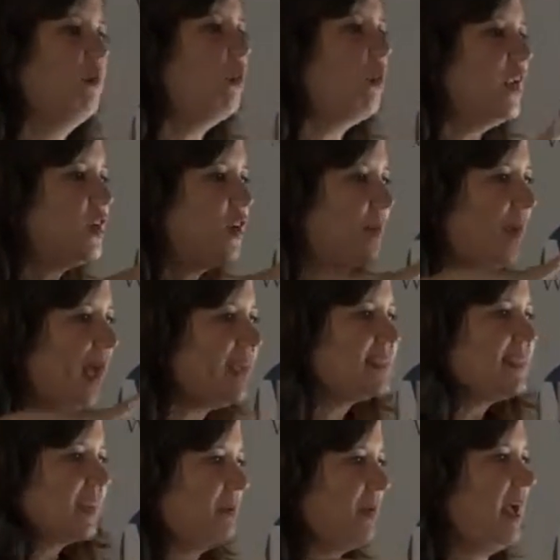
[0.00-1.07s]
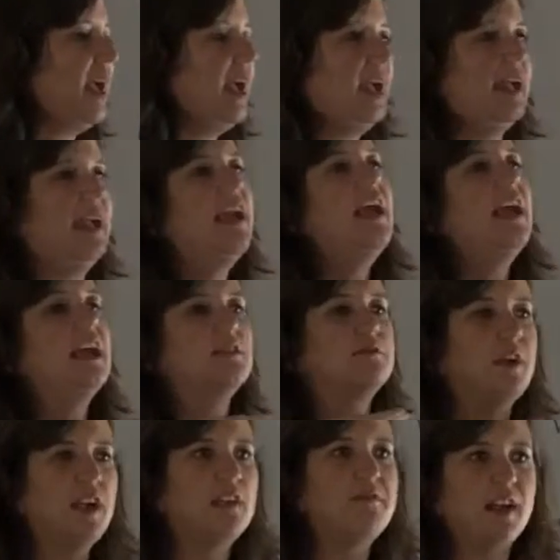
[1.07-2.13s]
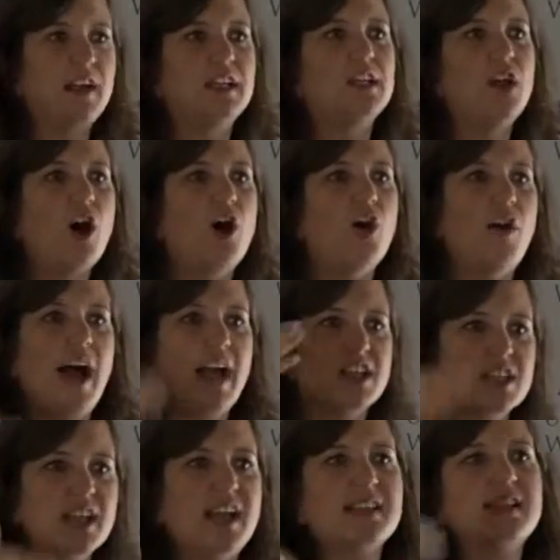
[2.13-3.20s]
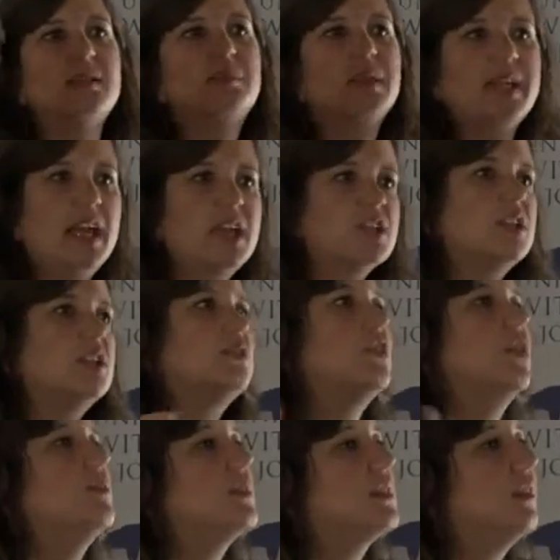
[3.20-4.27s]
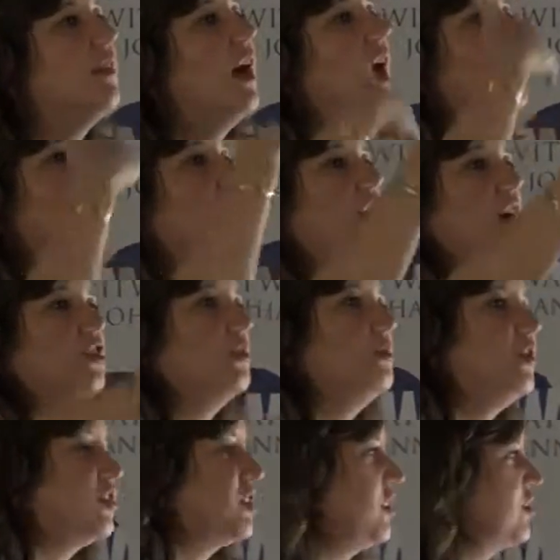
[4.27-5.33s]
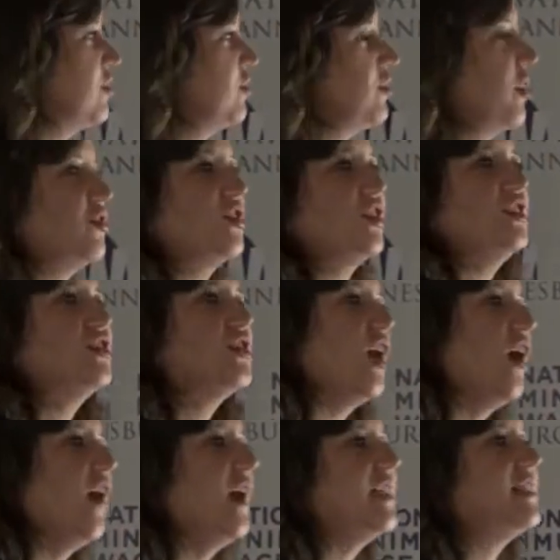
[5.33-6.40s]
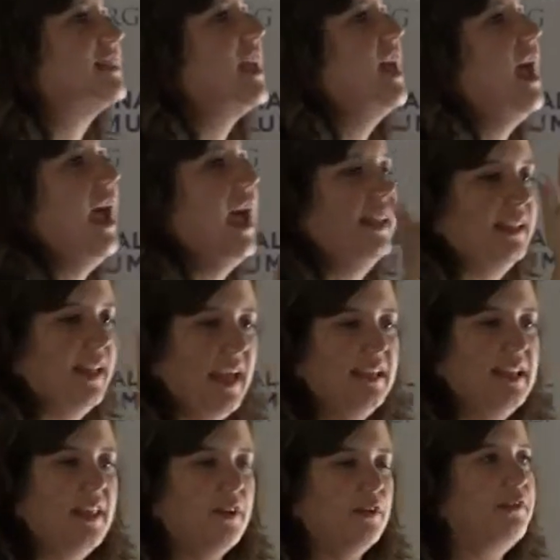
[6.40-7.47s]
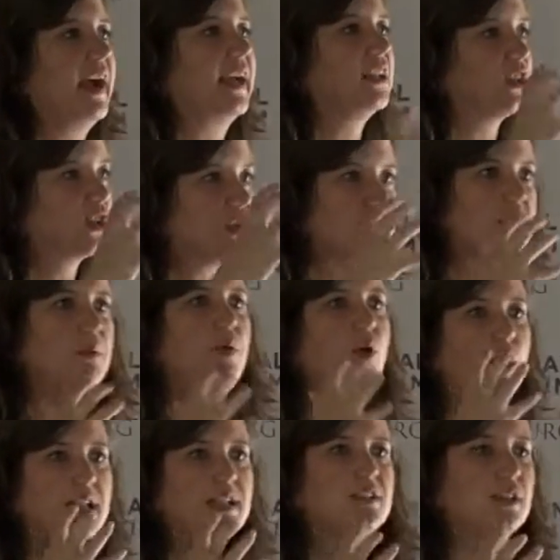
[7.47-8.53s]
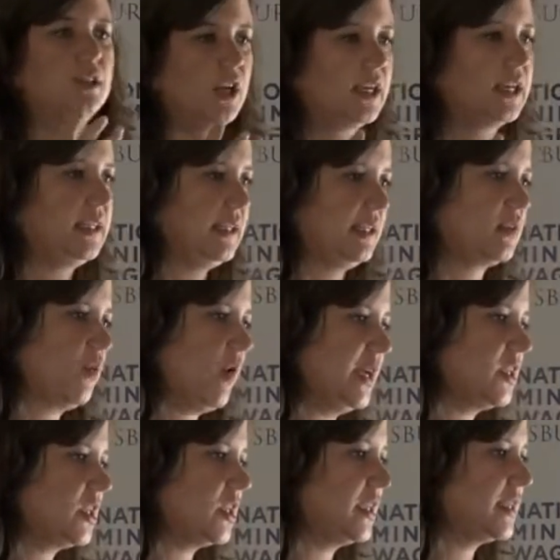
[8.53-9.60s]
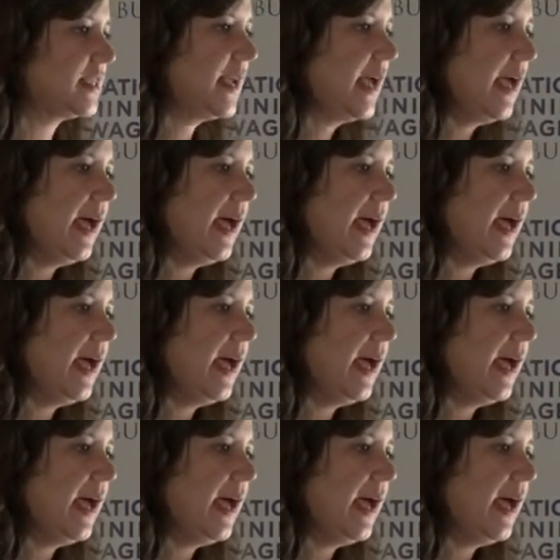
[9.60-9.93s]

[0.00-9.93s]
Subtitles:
when your basic pay is very, very low, actually has an implication in terms of the contributions to social insurance and other factors. So it's important to look at these questions.